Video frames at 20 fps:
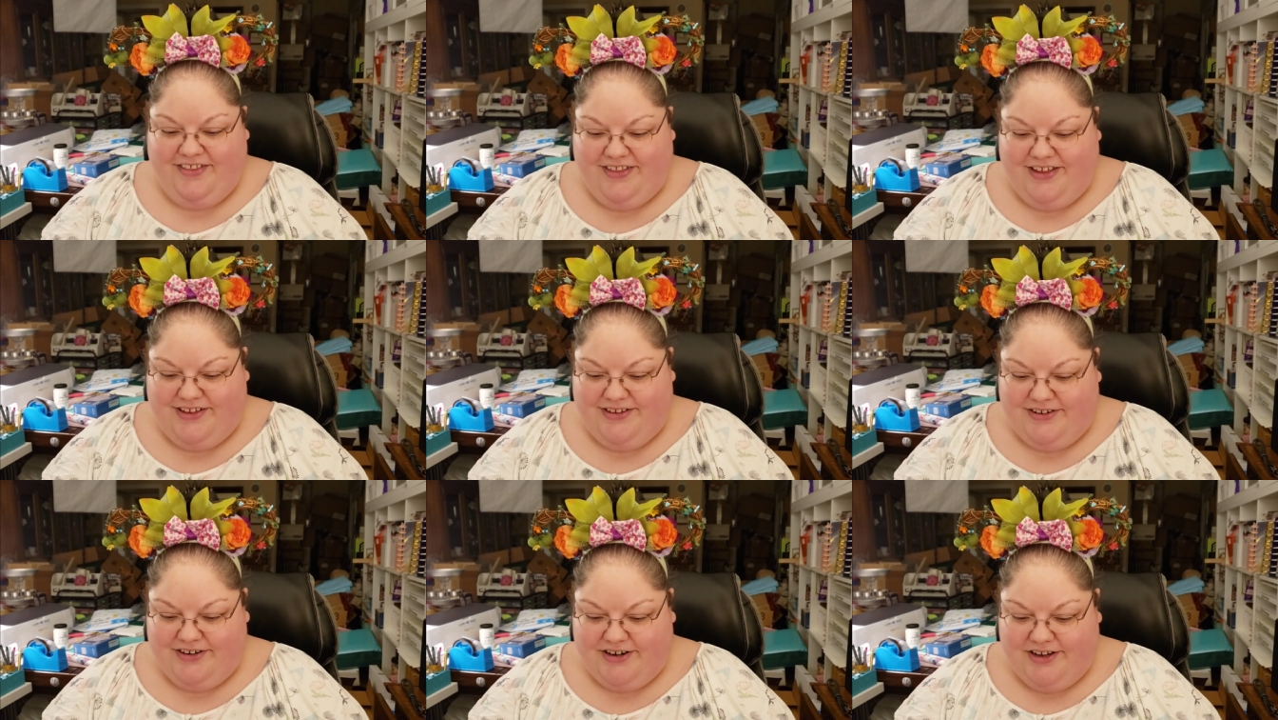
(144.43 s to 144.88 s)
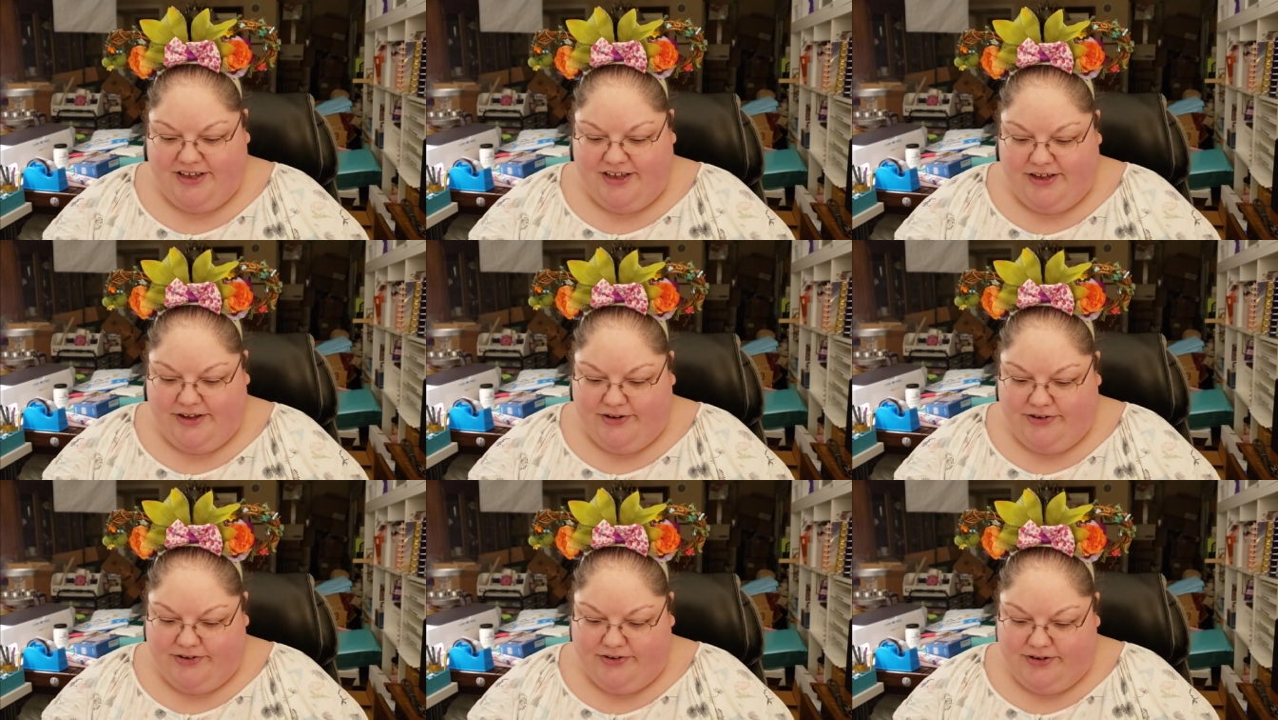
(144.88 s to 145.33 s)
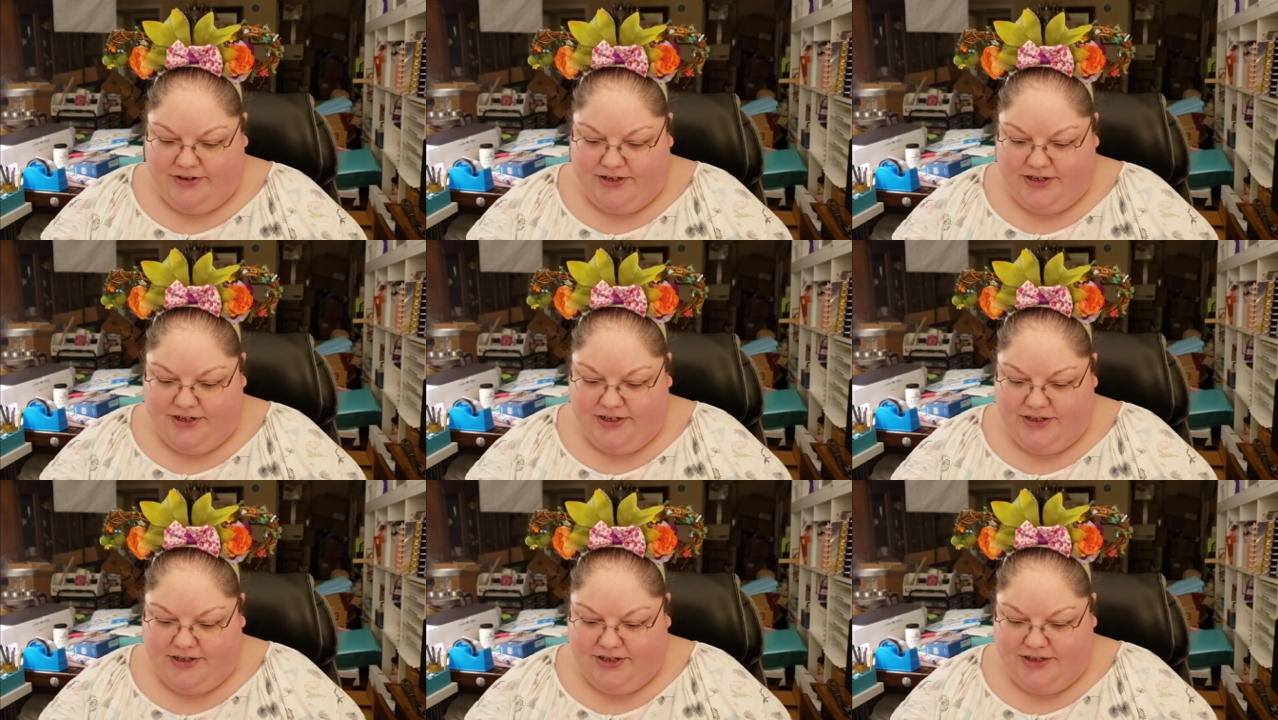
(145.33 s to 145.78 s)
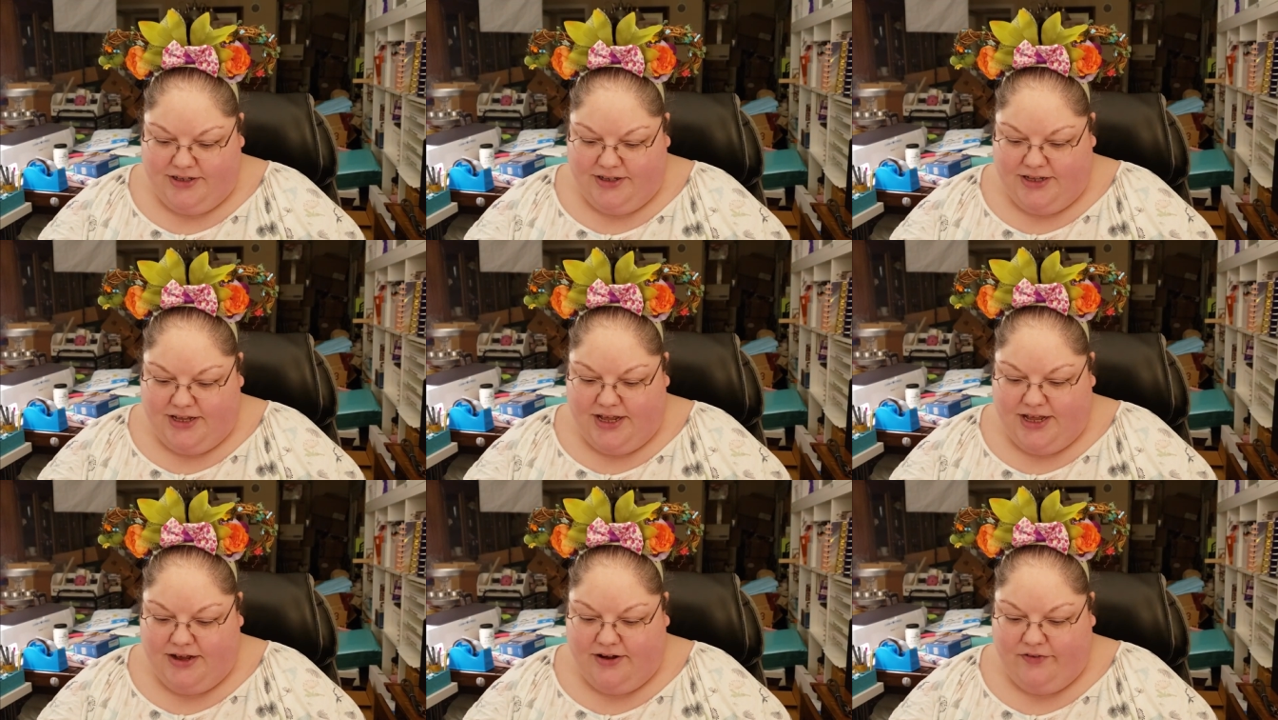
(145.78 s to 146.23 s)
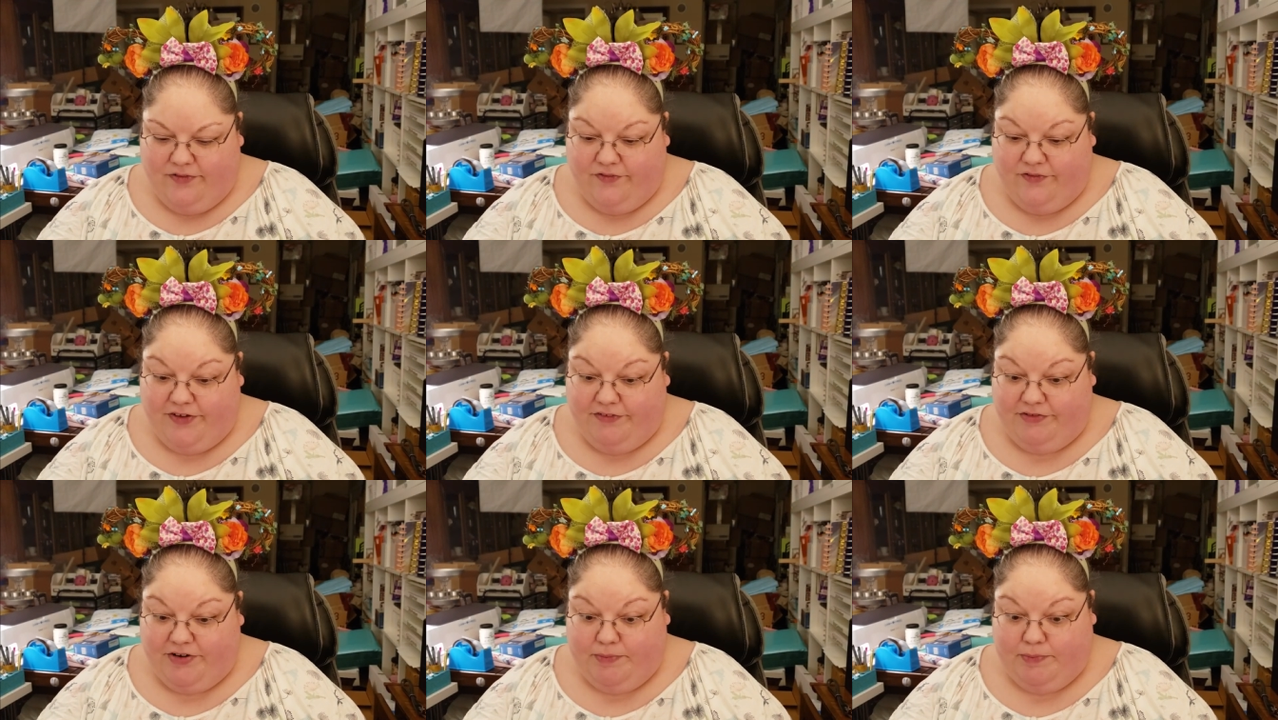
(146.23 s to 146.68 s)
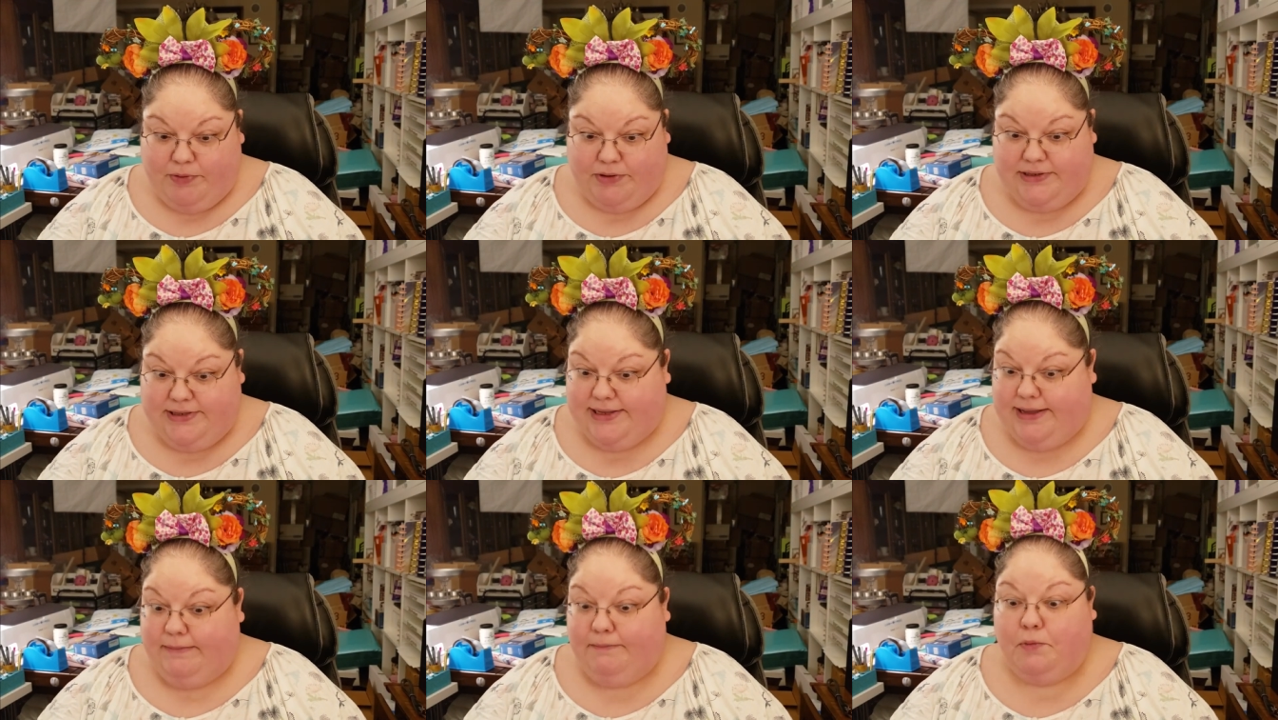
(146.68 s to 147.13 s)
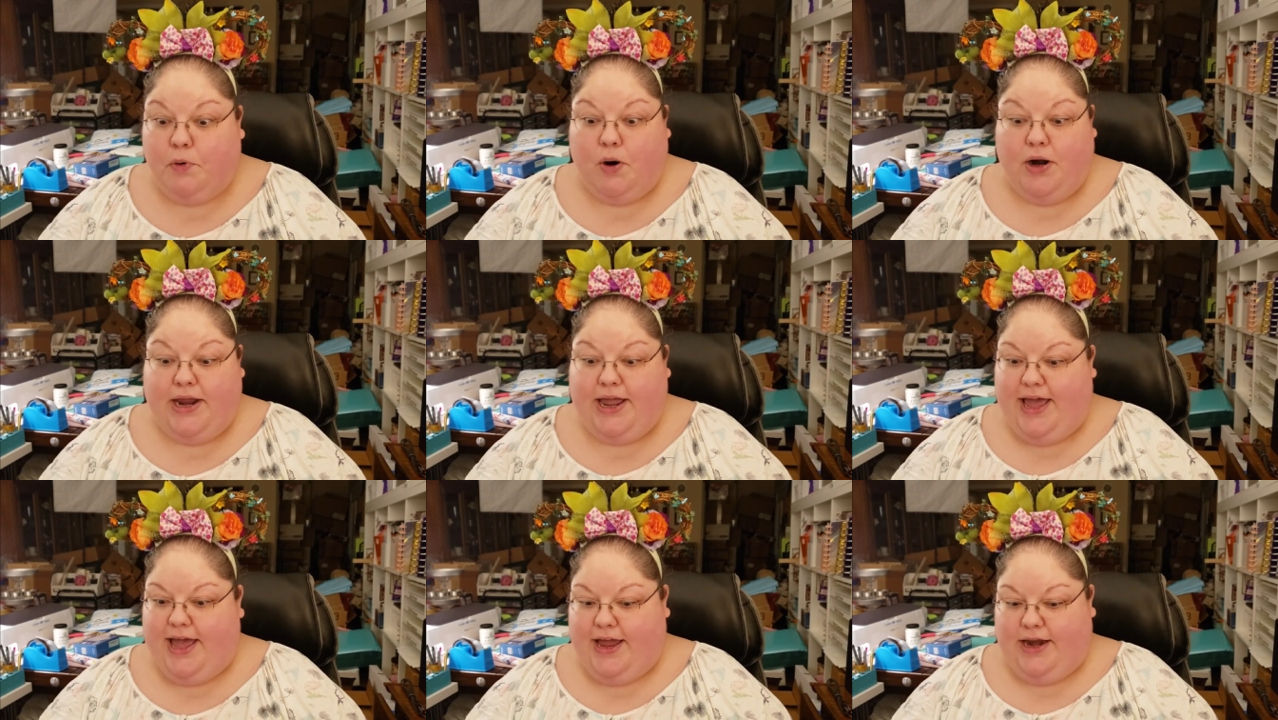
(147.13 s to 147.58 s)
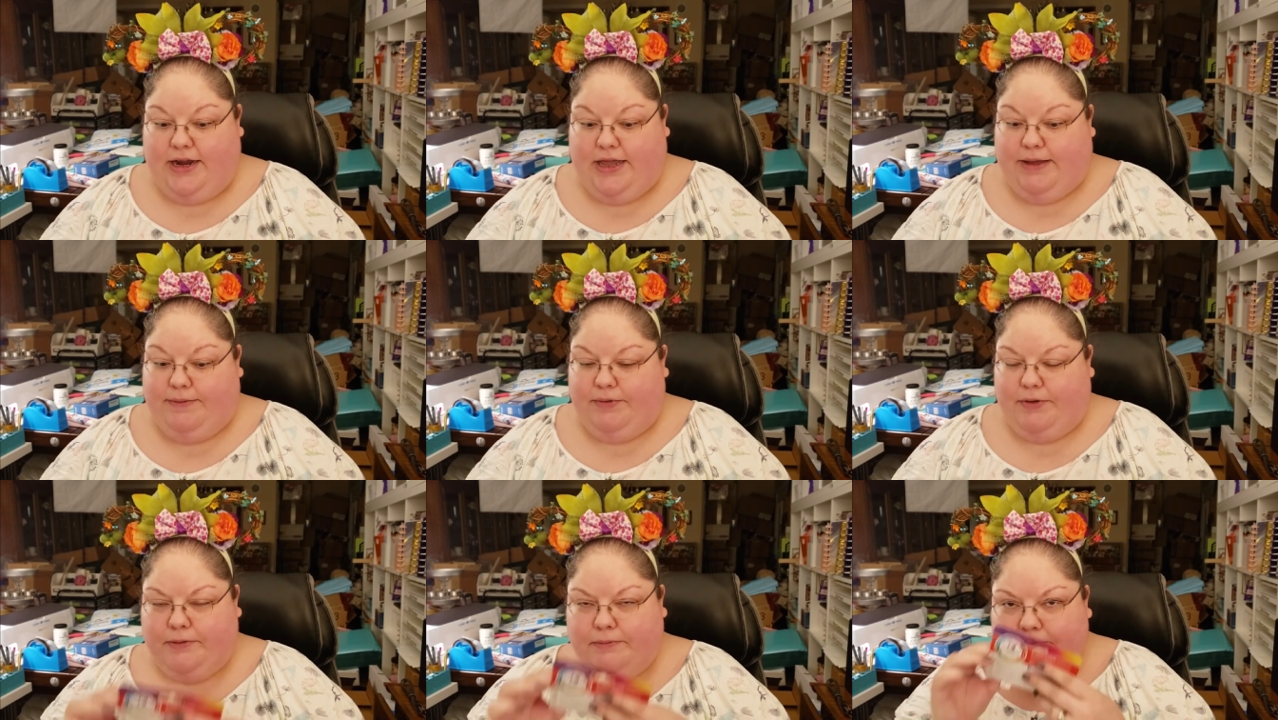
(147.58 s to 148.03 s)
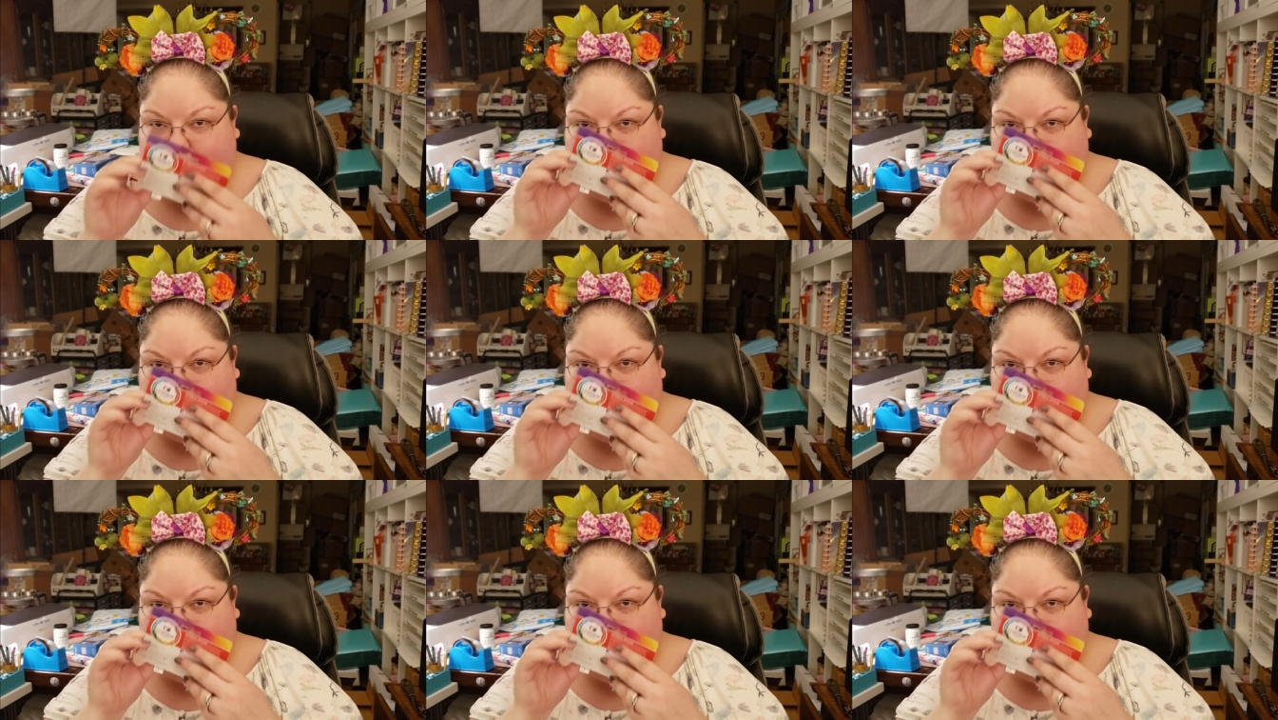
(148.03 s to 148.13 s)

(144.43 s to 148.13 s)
These are cute. Oh, 50% more catnip.